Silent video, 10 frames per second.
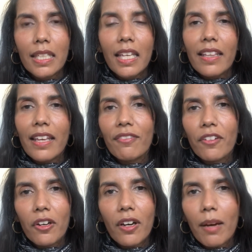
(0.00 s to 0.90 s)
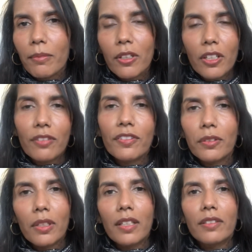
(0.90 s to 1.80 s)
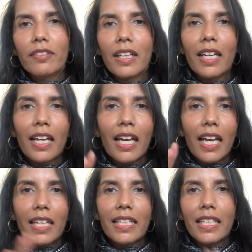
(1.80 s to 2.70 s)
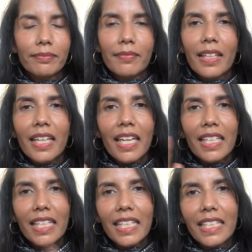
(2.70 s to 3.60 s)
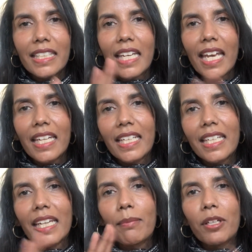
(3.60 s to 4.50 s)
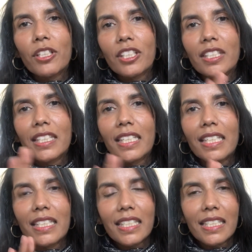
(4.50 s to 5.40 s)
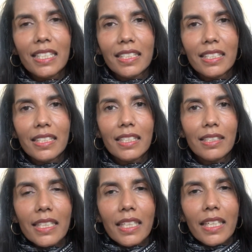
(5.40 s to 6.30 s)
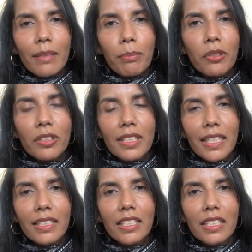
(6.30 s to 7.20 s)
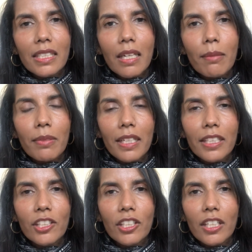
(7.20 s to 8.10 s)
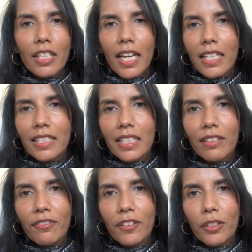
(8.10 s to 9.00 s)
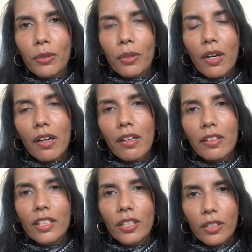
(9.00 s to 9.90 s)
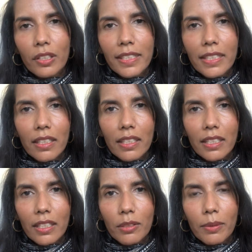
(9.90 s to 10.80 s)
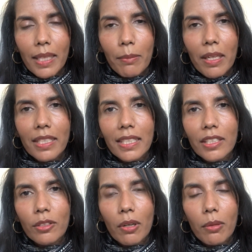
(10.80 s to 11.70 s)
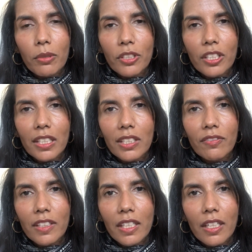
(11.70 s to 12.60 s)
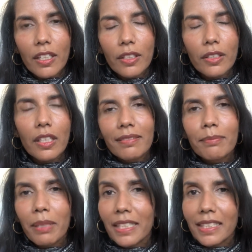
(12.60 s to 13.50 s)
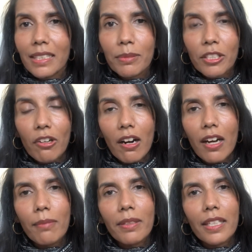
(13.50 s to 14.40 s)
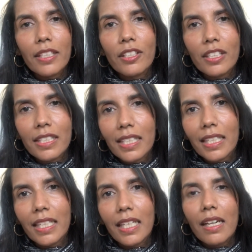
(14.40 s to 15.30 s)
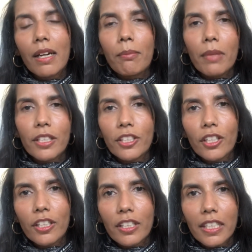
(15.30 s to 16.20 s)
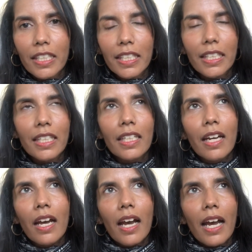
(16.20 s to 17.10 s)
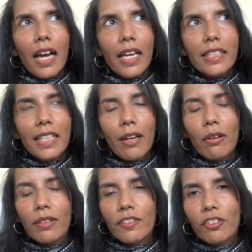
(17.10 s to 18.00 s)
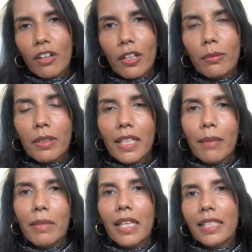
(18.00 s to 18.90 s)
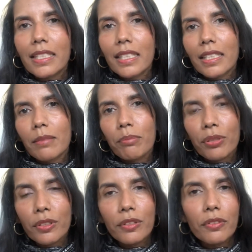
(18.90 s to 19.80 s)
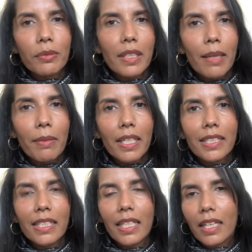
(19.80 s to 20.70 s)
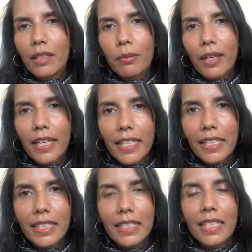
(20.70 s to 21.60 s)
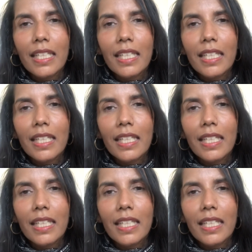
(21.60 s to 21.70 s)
Therefore I'm not going to fall over and need, need any emergency assistance. It boils down to determination, and if you are newly diagnosed with M S and you are watching this video, please subscribe and then you can see my journey and how I've grown with M S and improved with M S in other ways.